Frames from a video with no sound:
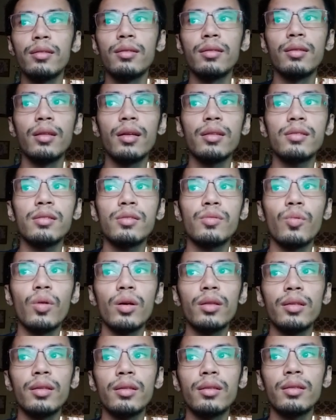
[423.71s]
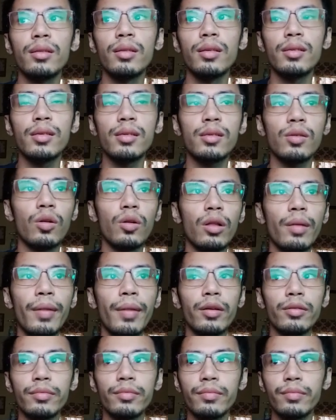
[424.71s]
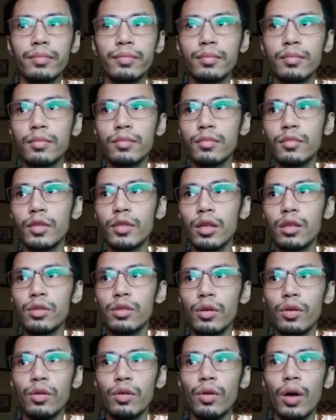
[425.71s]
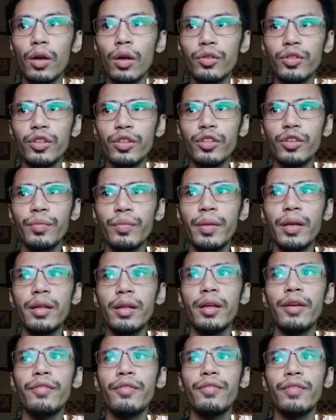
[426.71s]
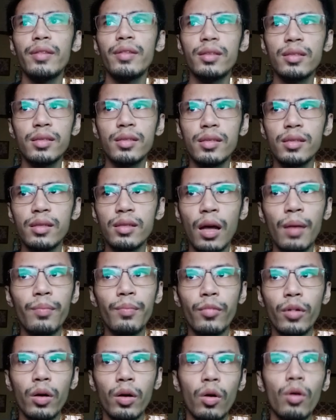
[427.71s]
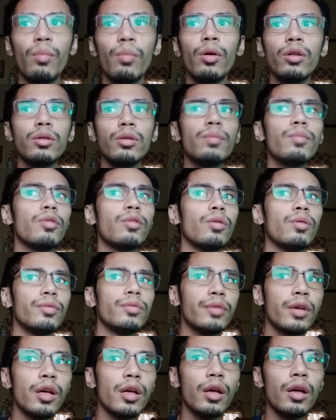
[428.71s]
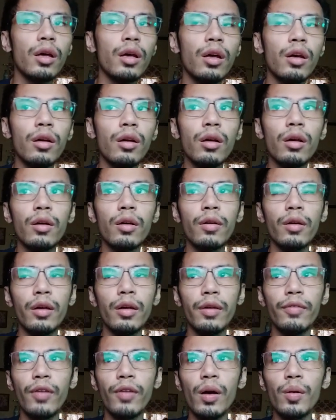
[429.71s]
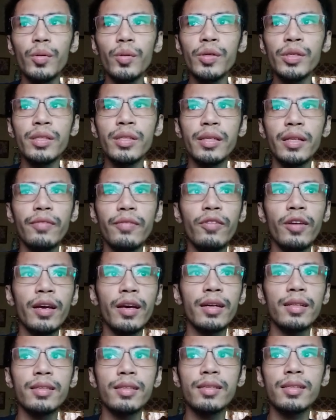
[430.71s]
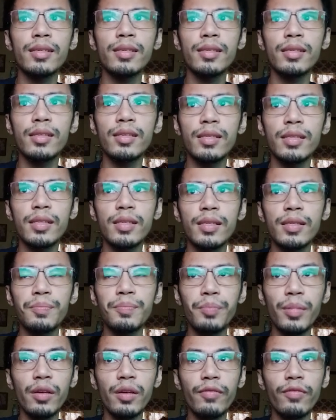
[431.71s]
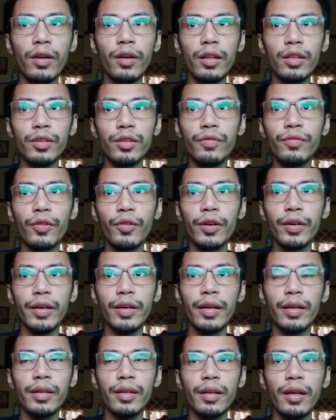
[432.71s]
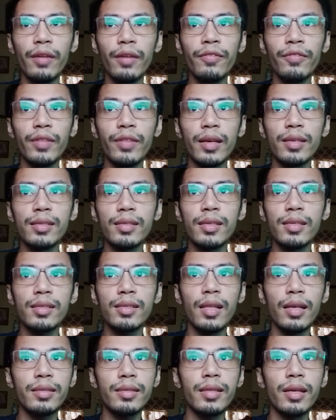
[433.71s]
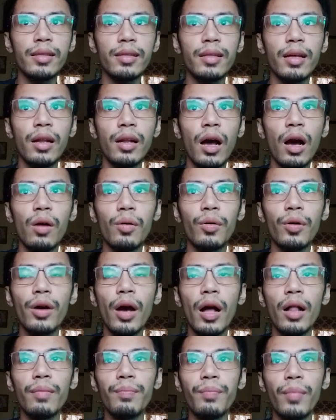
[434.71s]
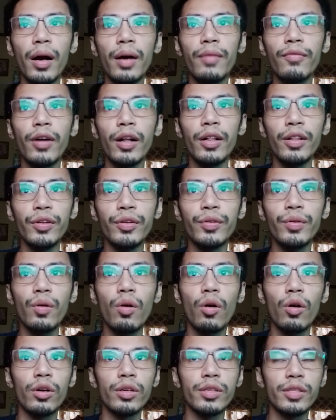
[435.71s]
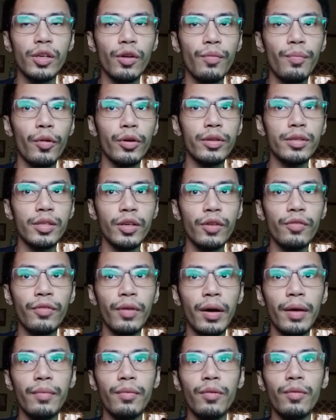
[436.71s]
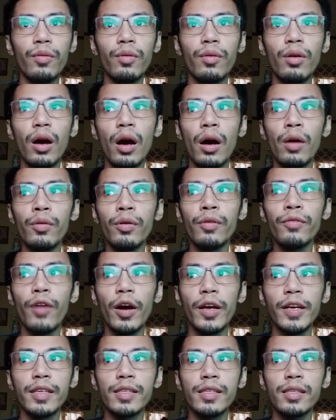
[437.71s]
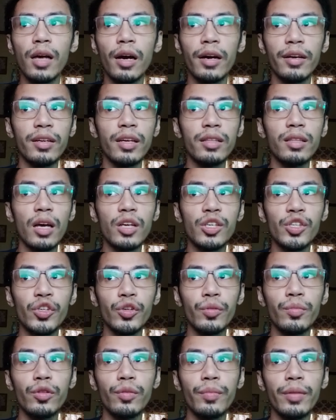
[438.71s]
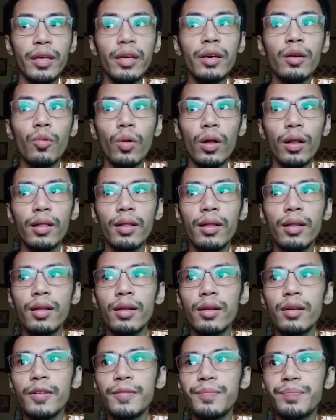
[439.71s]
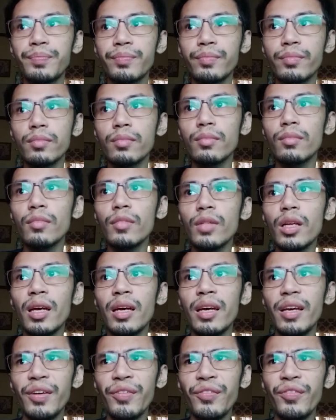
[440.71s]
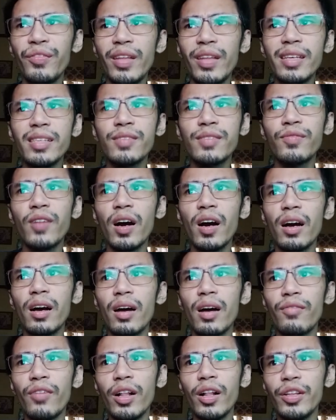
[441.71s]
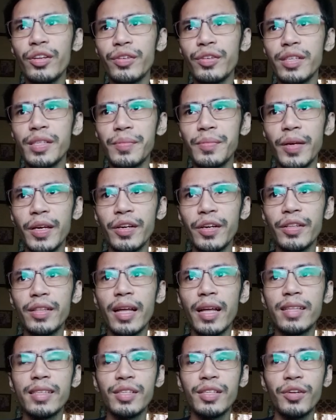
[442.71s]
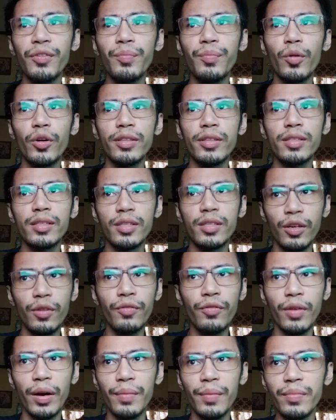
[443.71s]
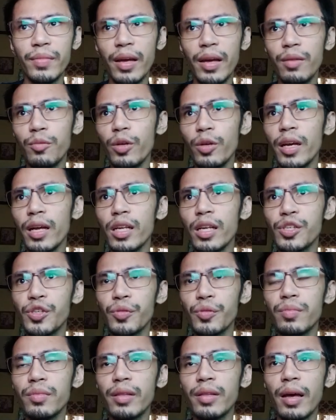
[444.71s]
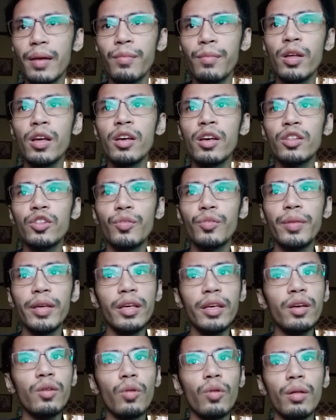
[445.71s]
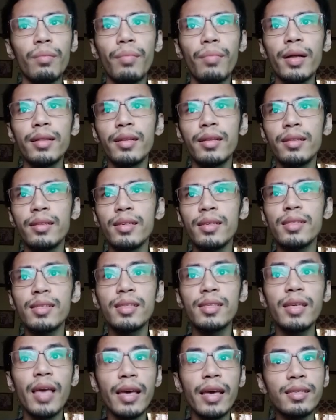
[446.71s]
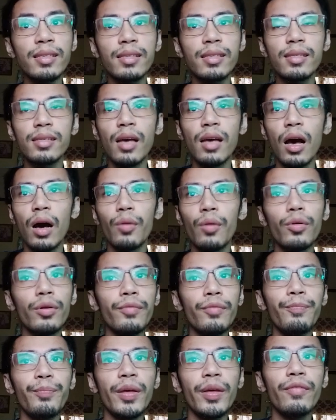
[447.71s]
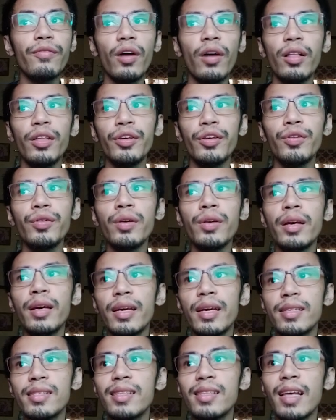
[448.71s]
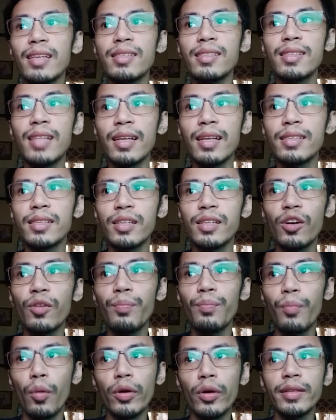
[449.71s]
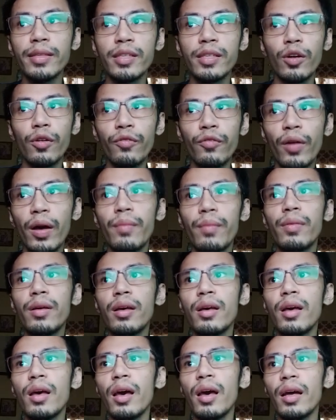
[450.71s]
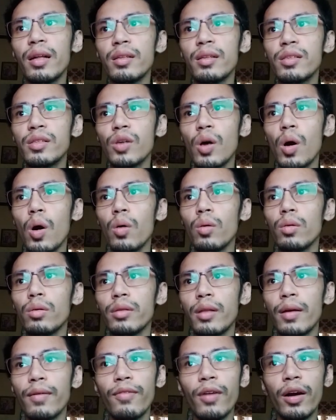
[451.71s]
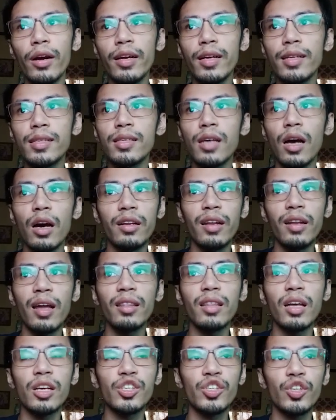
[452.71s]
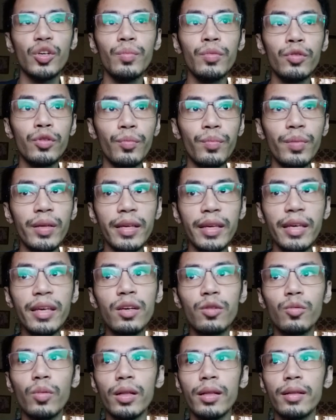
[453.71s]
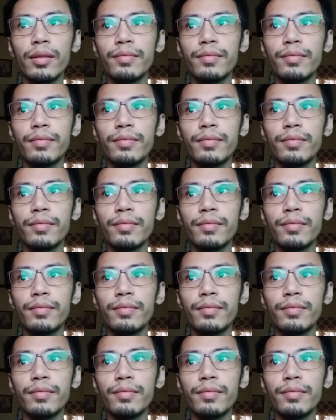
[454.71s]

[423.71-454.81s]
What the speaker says: That's what this is all about. So how to determine if it's top row or bottom row? If our significance p-value for f-test is less than our alpha value or 0.05, our variance are not assumed to be equal. If this value is bigger than 0.05, then we can assume them to be equal. But in this case, our p-value is less than 0.05. And so the variance are not assumed to be equal.